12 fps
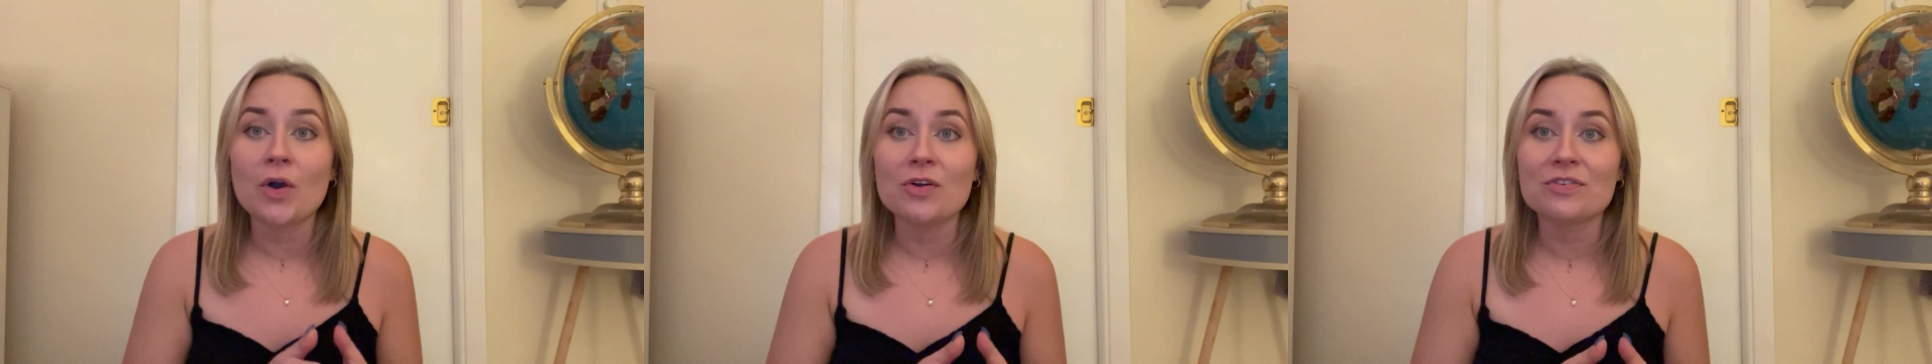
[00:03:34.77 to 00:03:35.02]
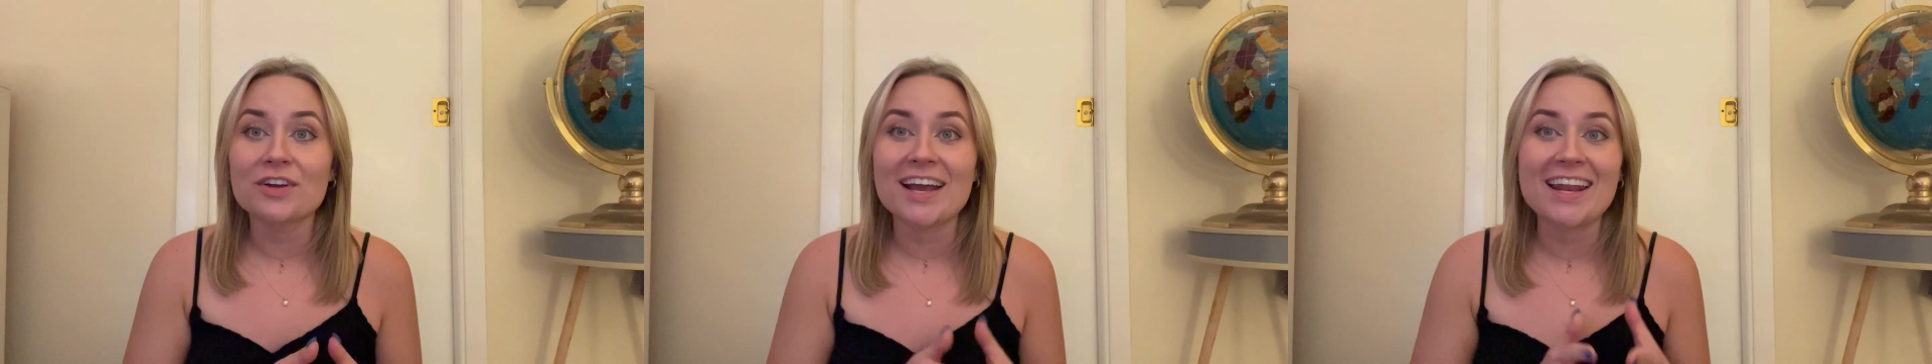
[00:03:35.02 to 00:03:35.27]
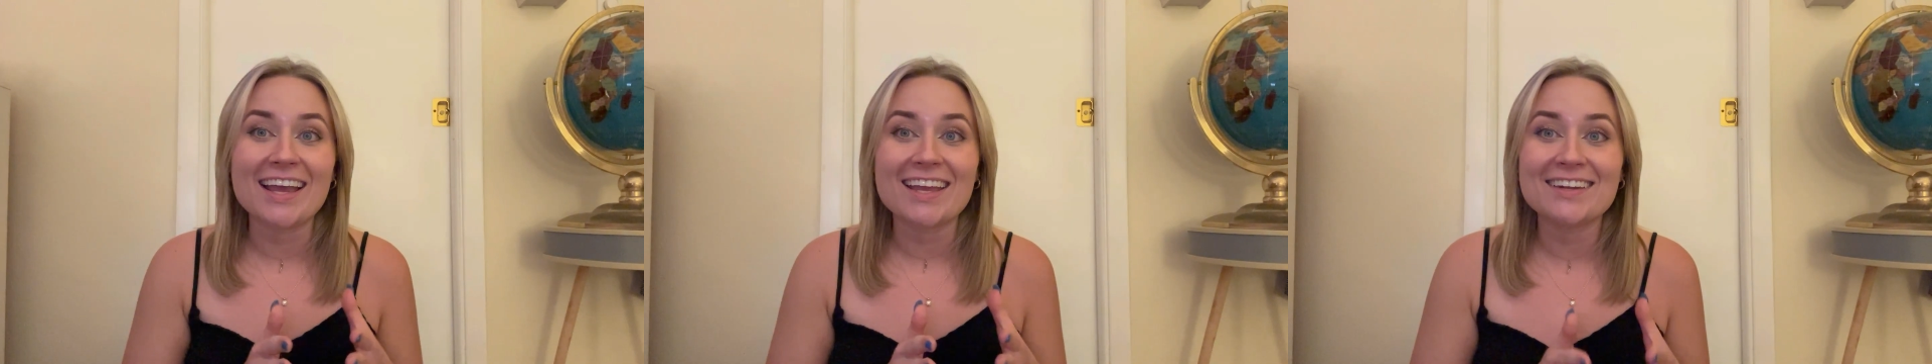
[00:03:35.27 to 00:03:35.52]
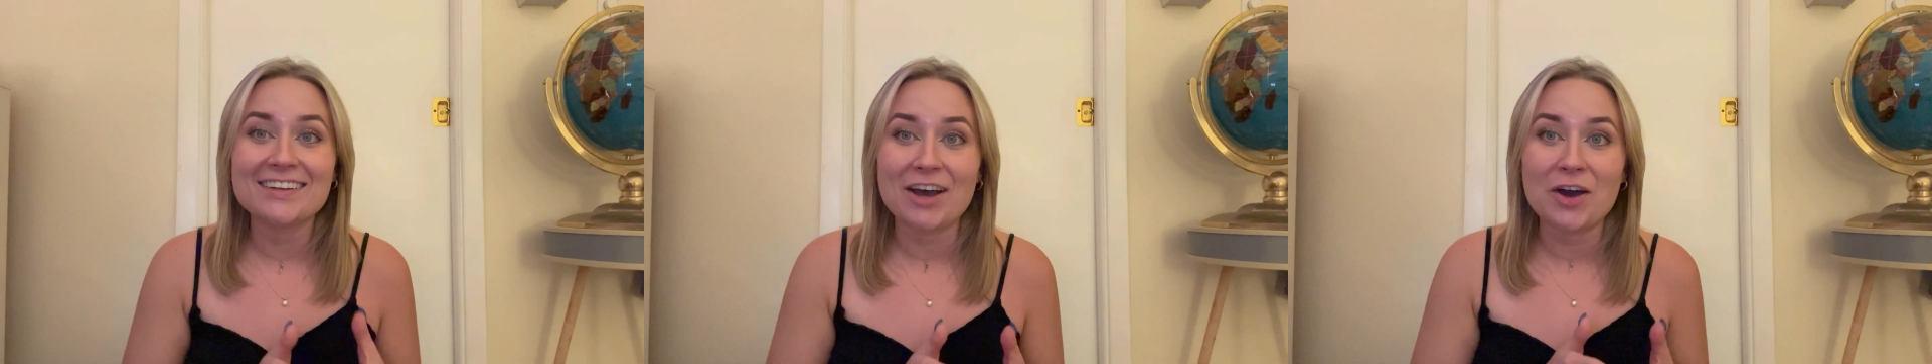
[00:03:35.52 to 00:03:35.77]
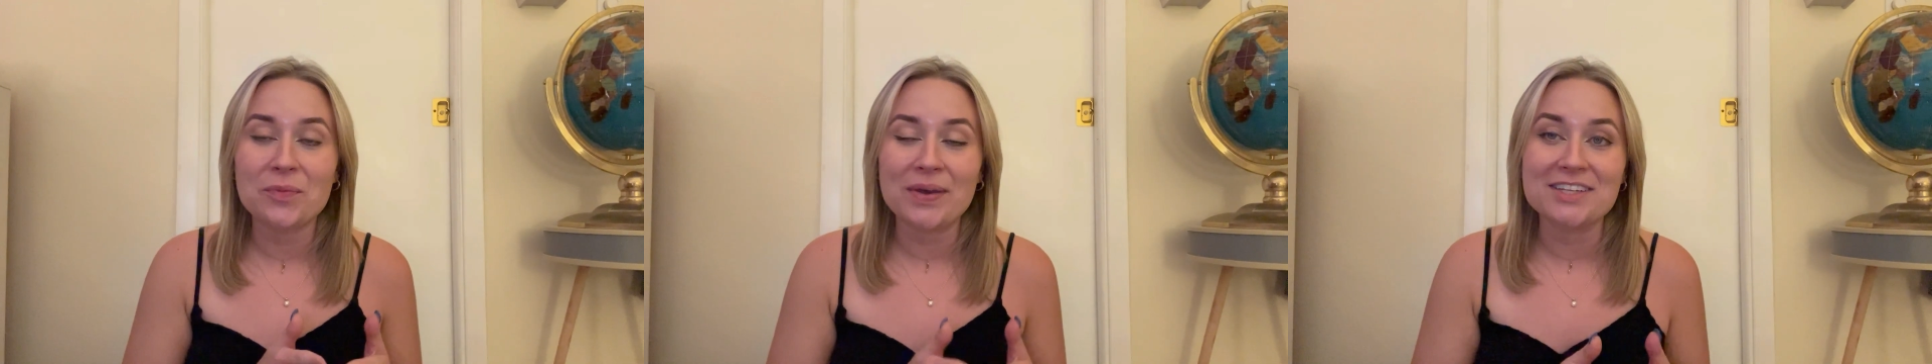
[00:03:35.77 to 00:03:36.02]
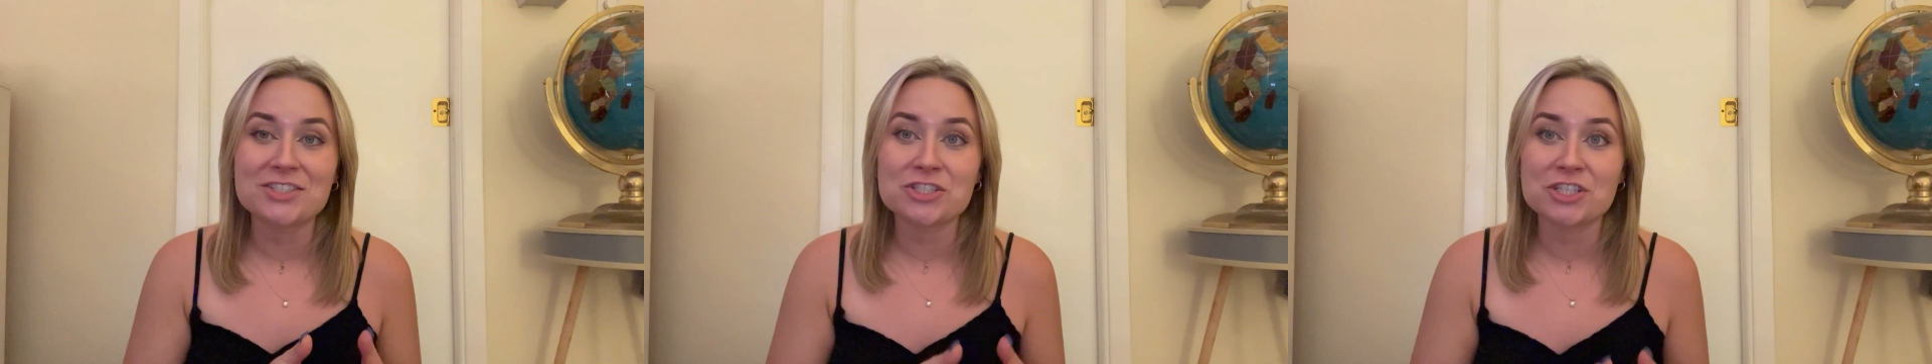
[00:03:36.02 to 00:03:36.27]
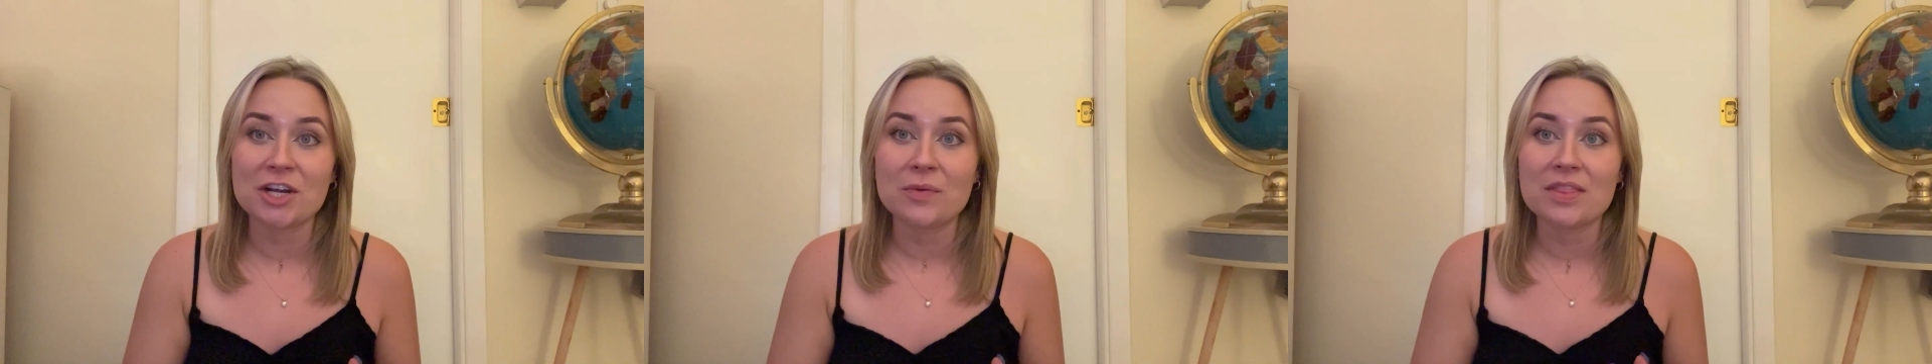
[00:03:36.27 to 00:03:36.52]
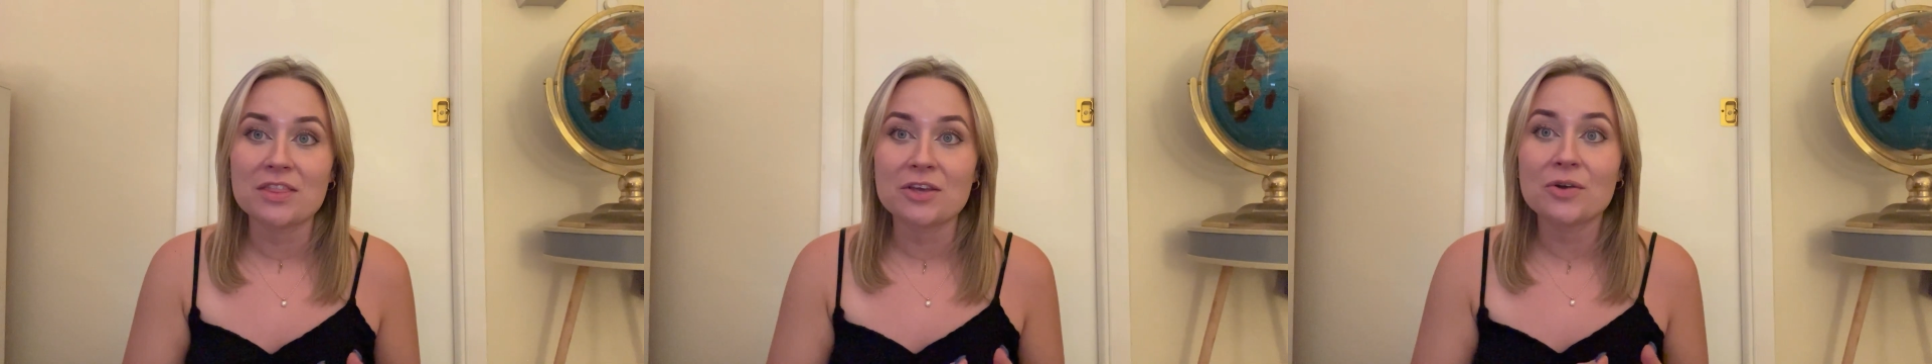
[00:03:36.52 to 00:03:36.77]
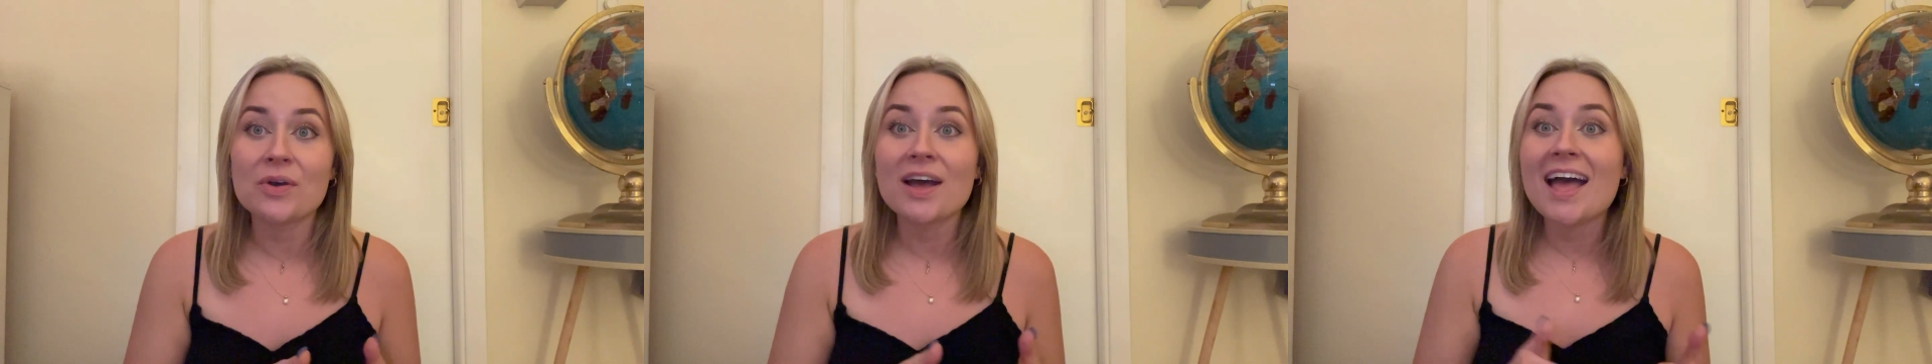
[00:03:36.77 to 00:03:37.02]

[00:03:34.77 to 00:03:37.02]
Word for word: over and I cannot wait to share it with you.